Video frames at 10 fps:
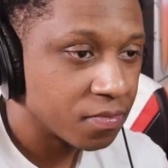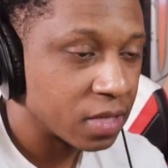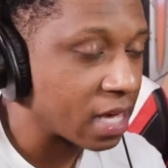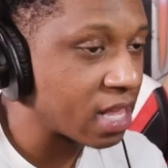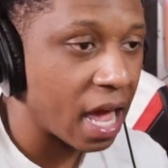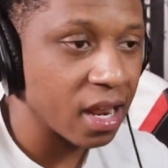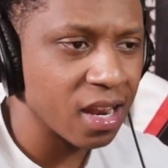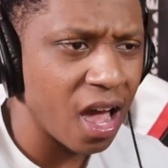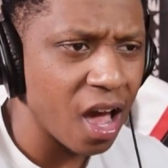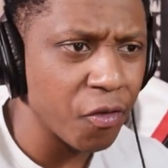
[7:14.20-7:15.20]
That's not
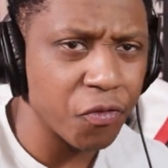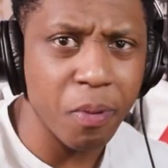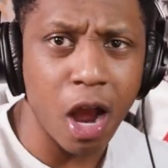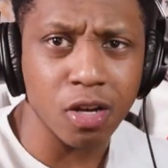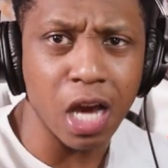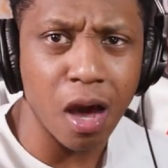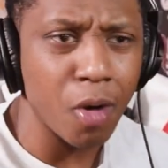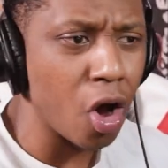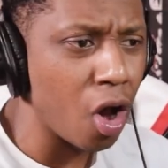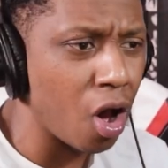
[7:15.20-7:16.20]
enough, bro? Come
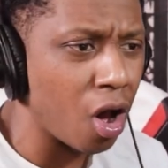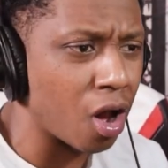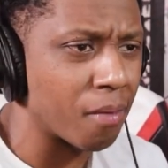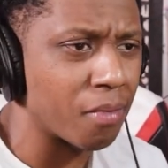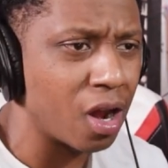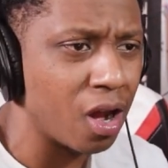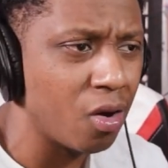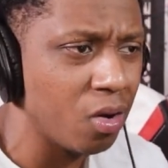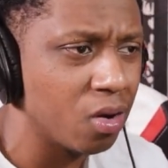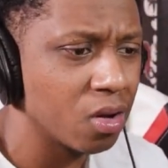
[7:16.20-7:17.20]
on,
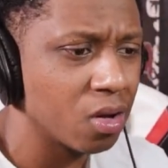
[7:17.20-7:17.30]
bro.